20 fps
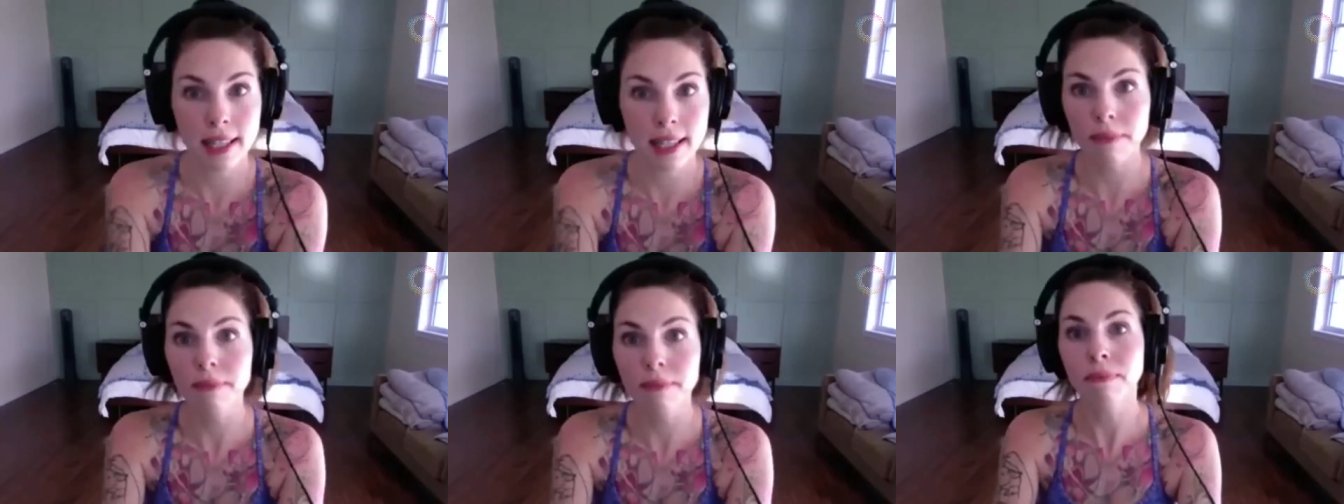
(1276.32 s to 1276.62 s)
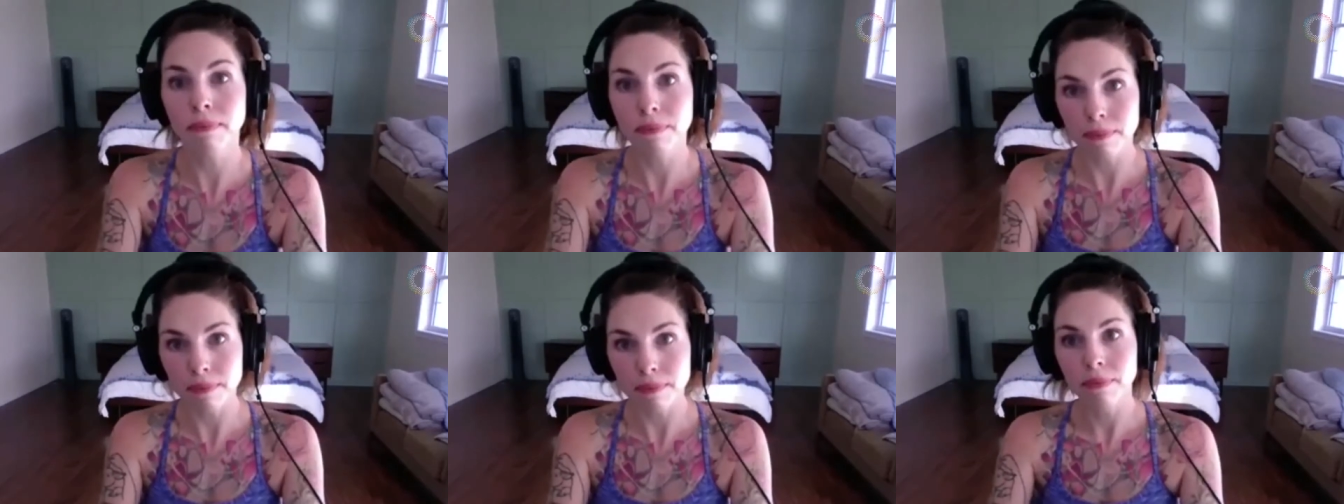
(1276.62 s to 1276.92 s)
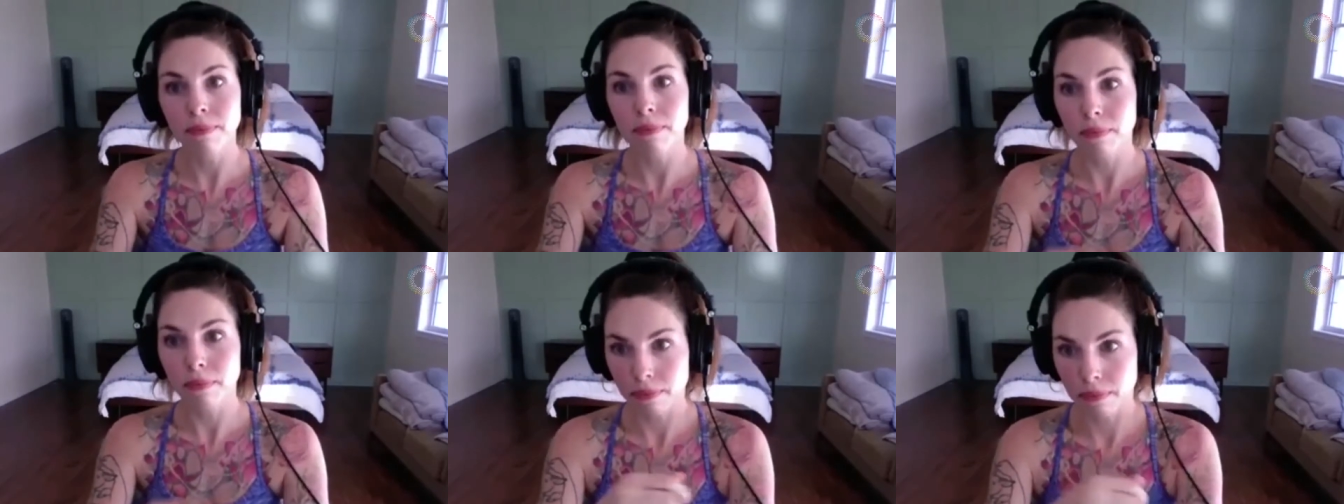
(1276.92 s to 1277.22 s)
on top of
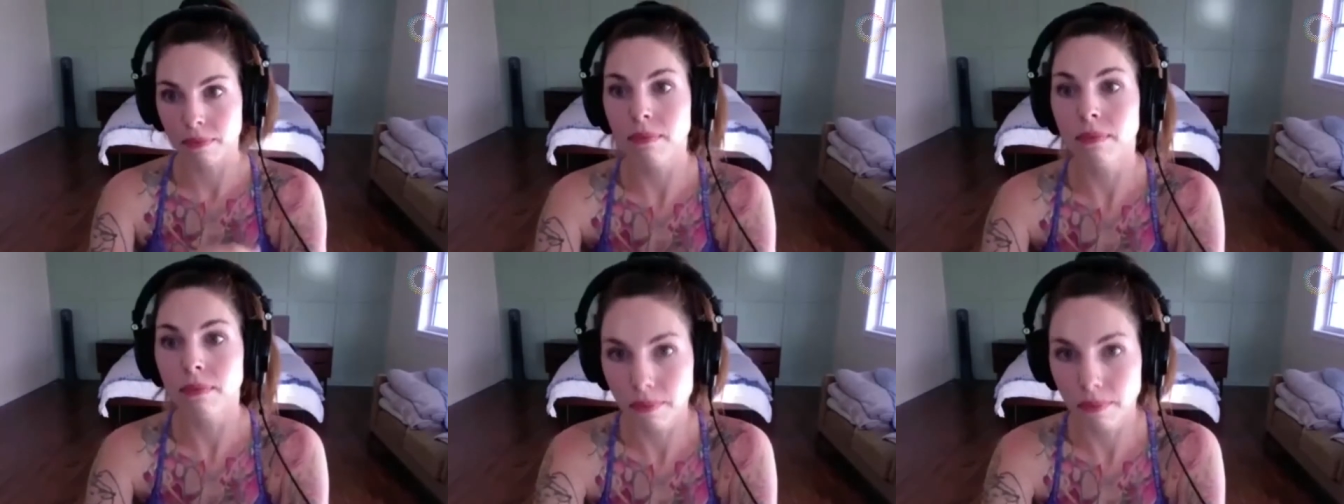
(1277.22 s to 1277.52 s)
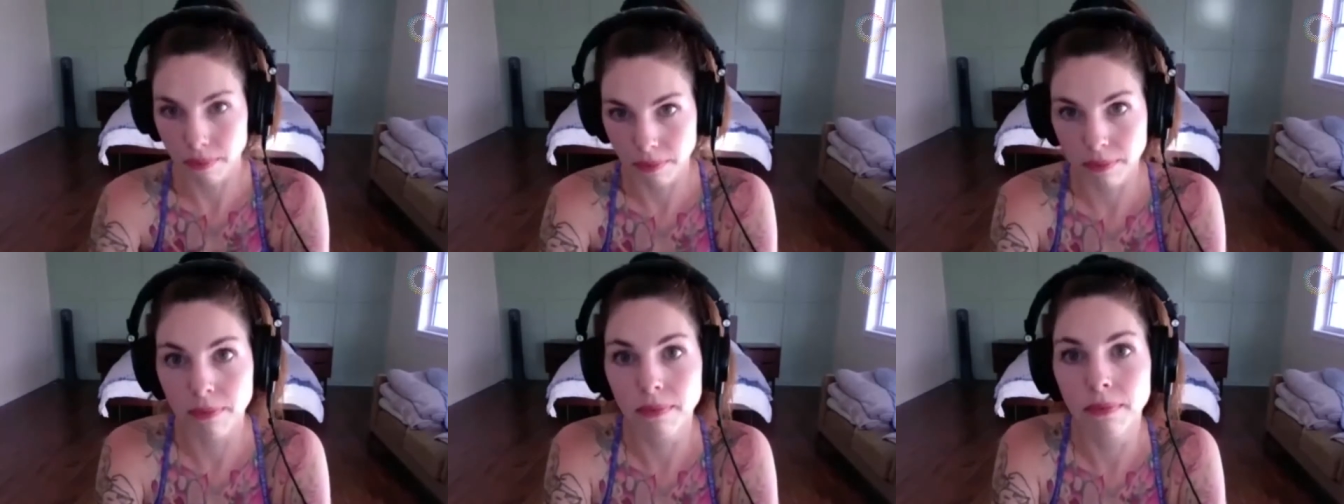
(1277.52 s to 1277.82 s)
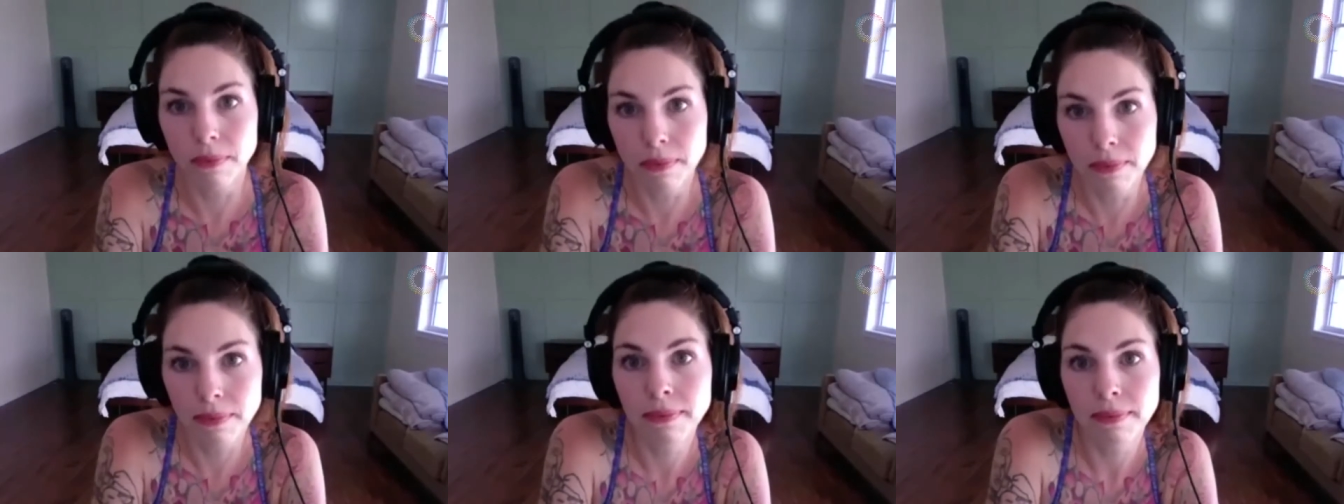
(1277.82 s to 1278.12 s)
everything you were
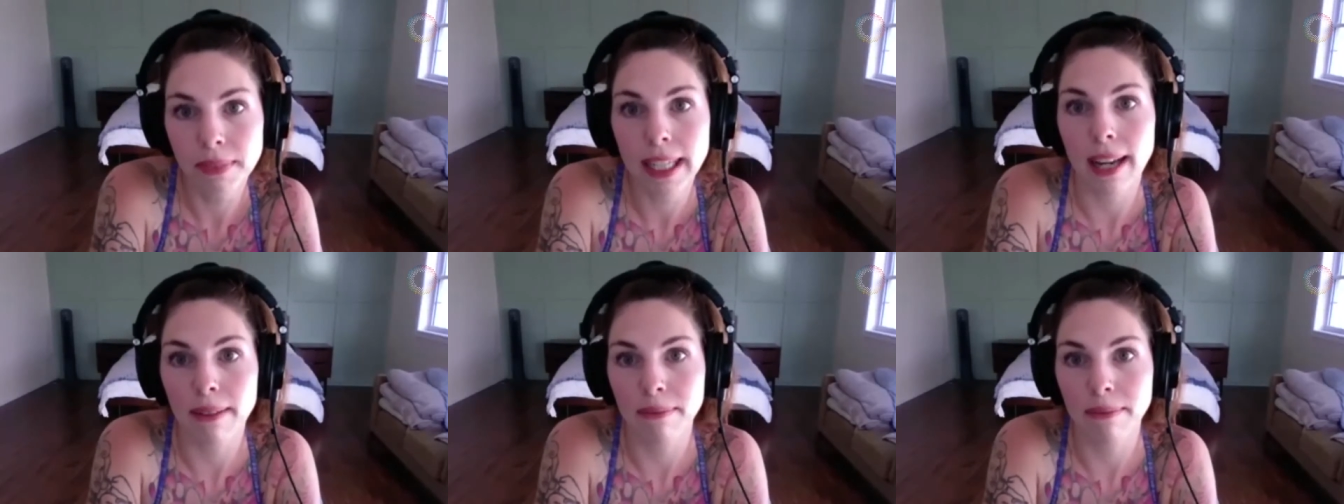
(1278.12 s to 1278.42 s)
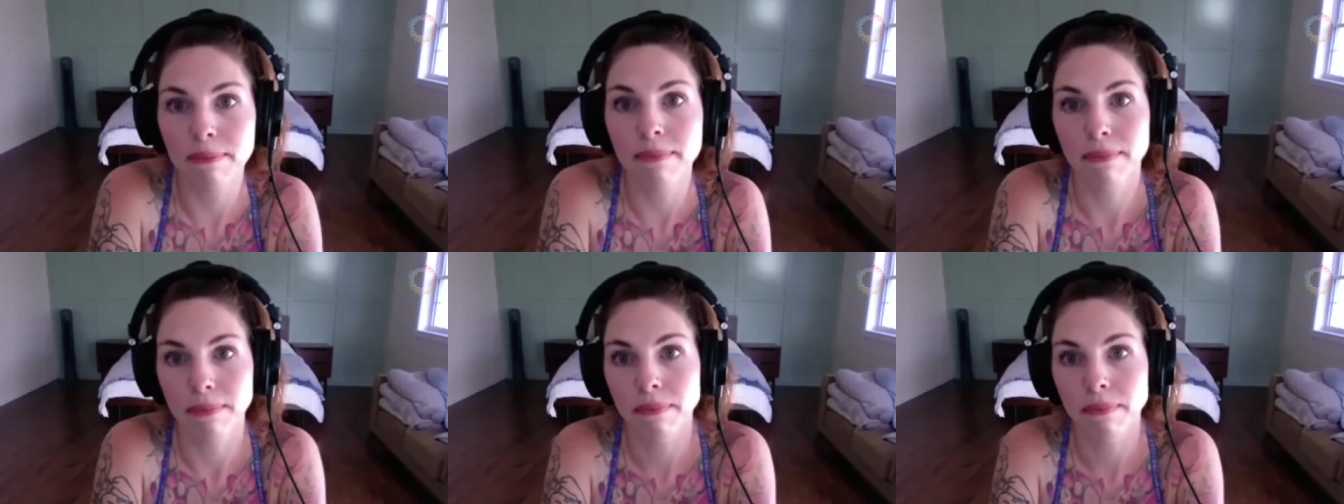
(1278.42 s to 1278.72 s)
saying. Yeah. And then